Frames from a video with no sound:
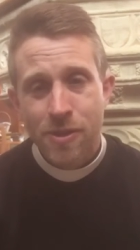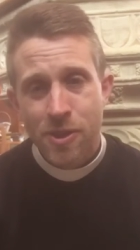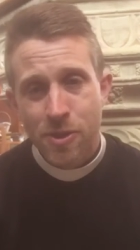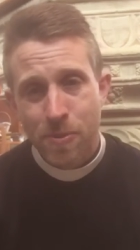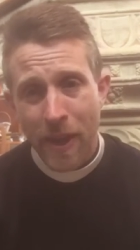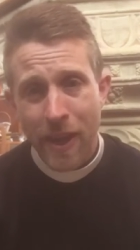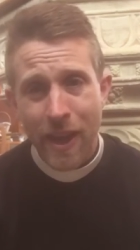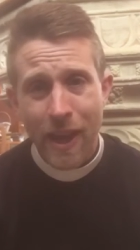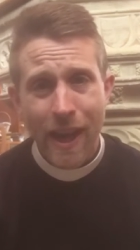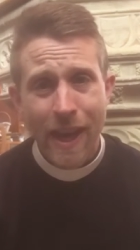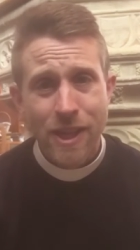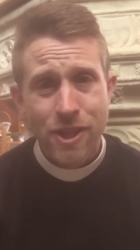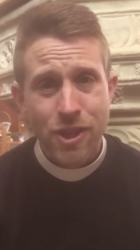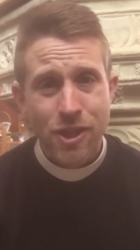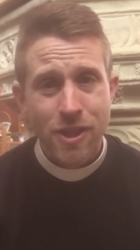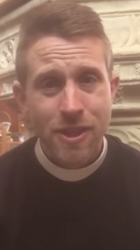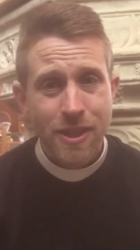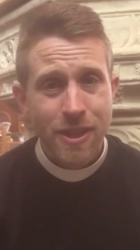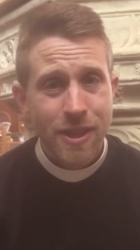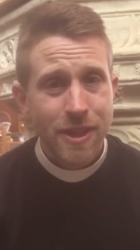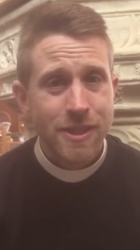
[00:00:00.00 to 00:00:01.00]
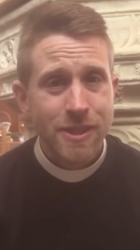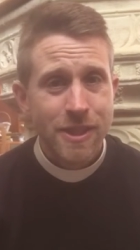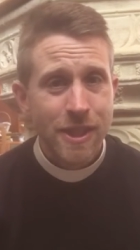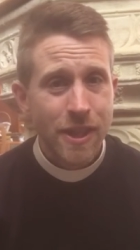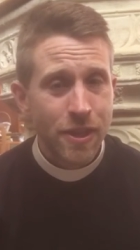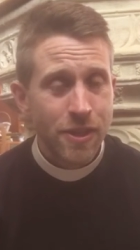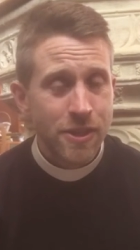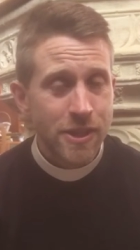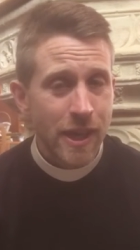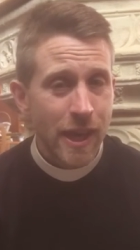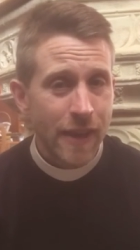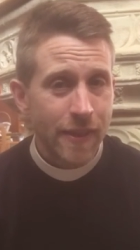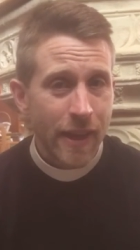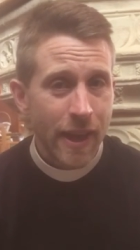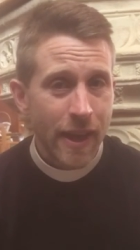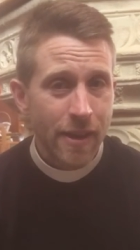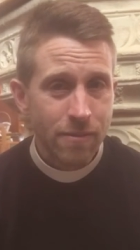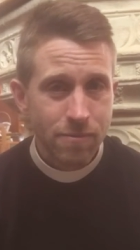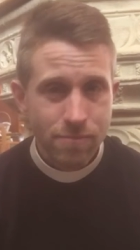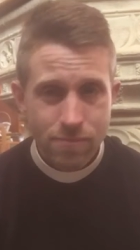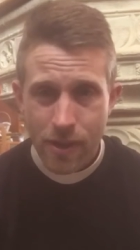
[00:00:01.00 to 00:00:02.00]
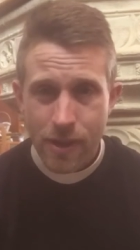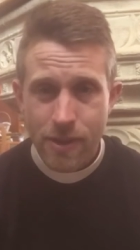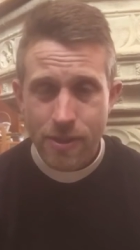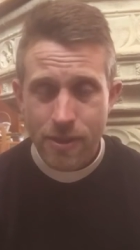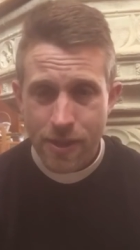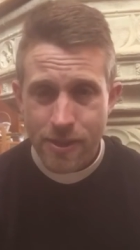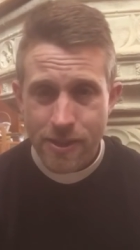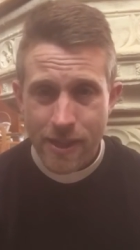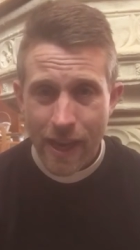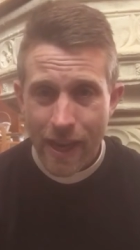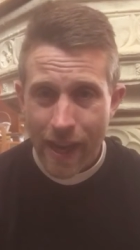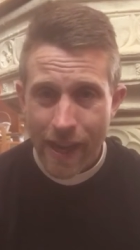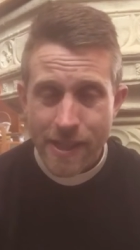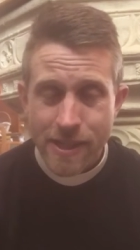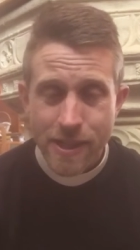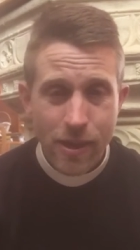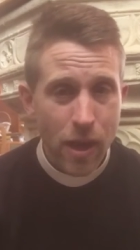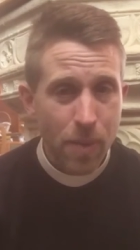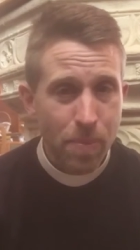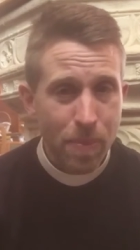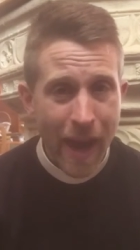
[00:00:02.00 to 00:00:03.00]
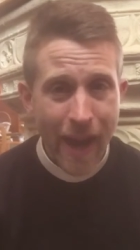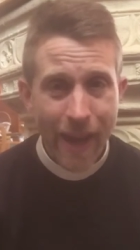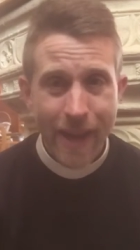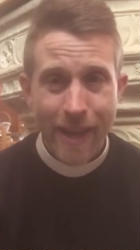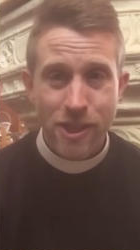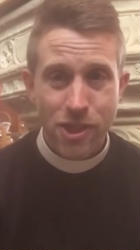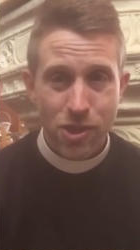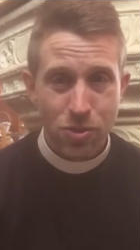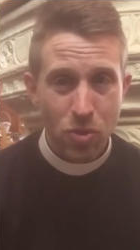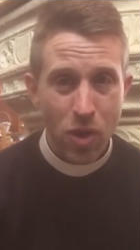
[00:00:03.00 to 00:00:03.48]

Speculation continues, and then a, a day later, a package